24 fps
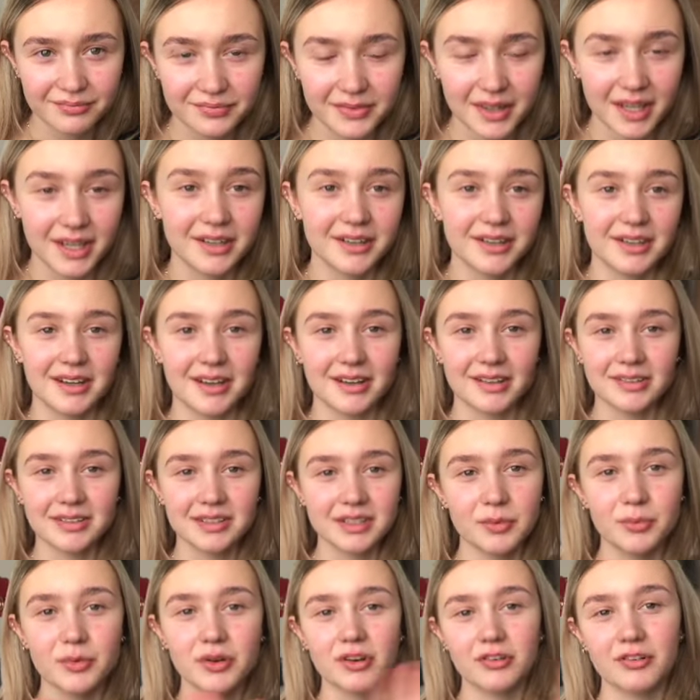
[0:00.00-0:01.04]
I don't know
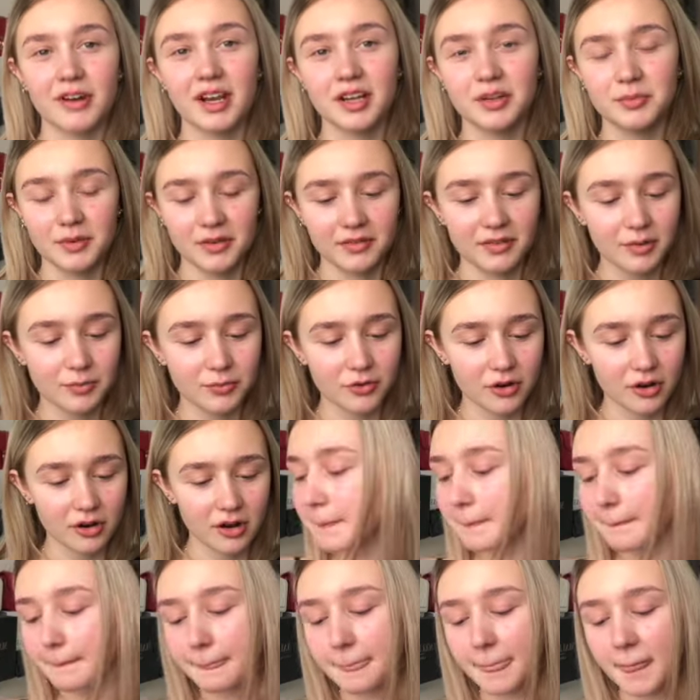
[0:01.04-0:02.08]
someone correct me if I'm wrong
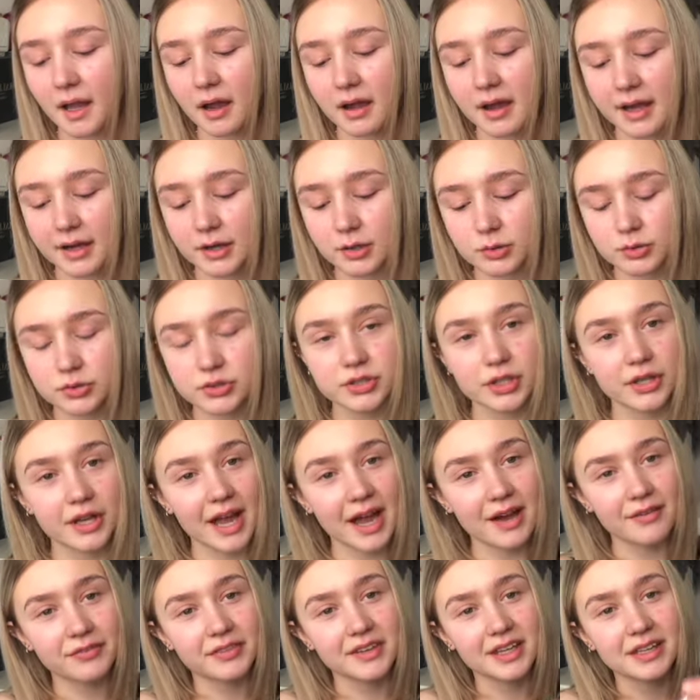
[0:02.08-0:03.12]
I also
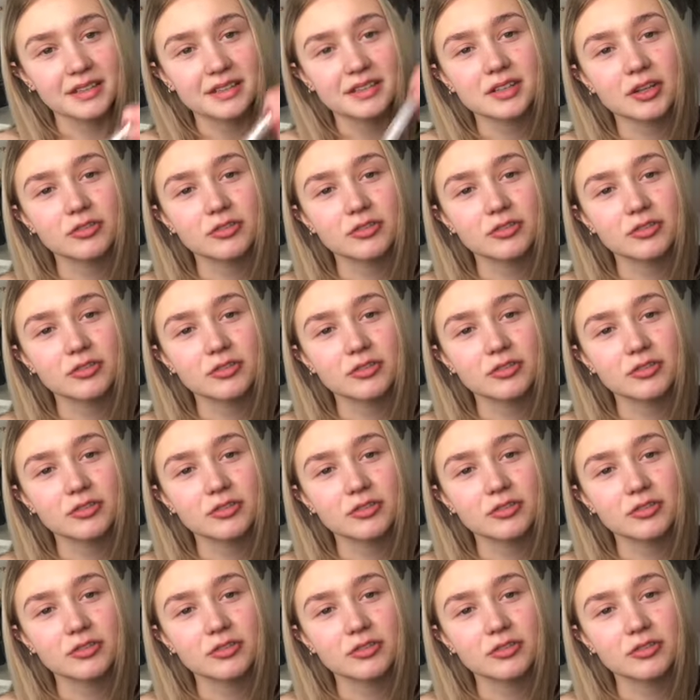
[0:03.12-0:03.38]
have this